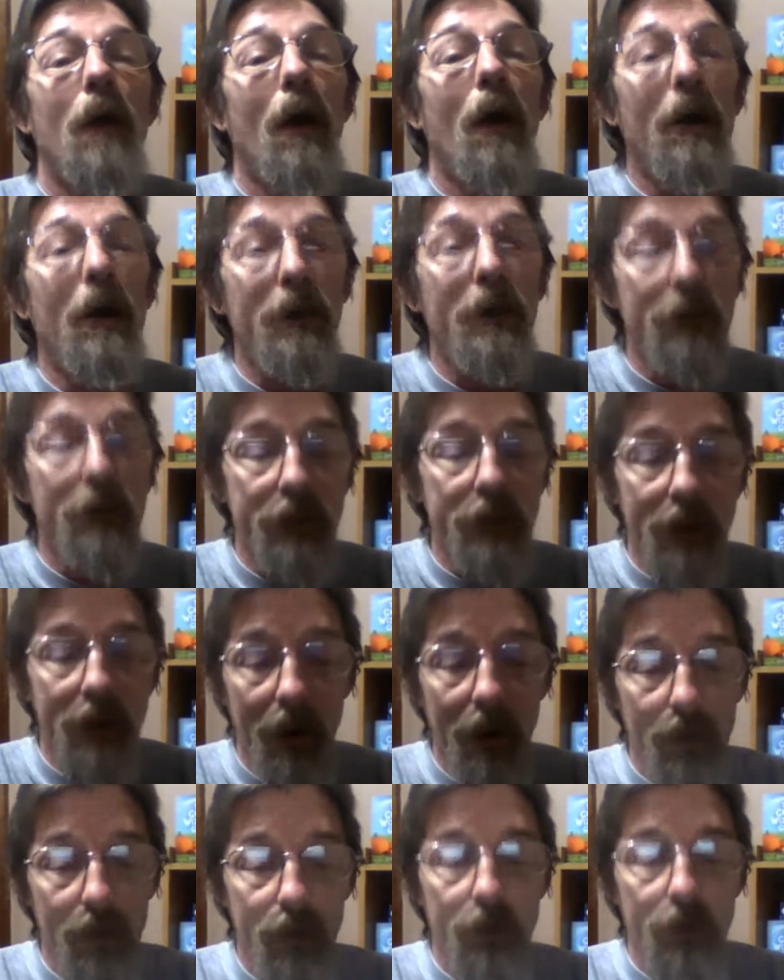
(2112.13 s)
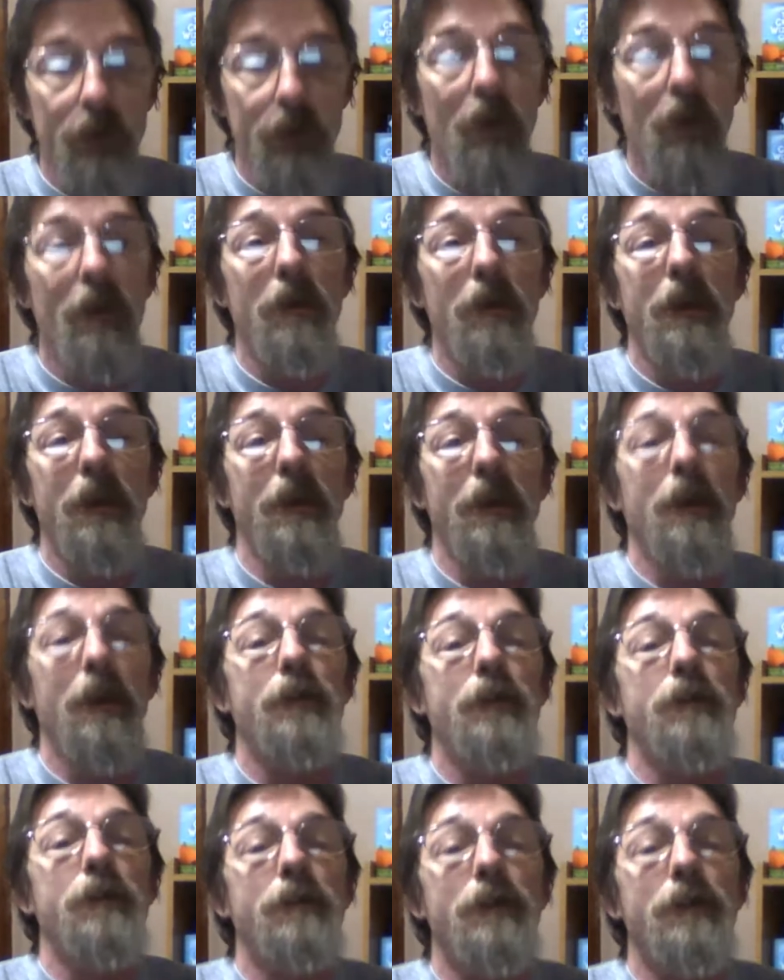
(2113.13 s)
Understand your soil
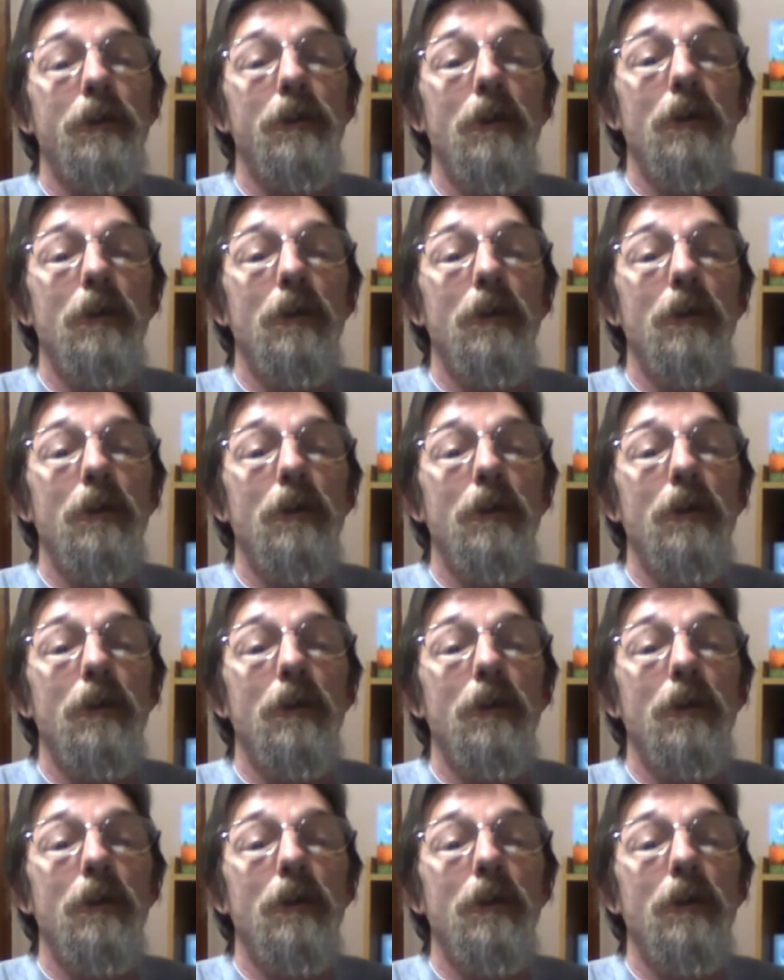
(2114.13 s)
conditions.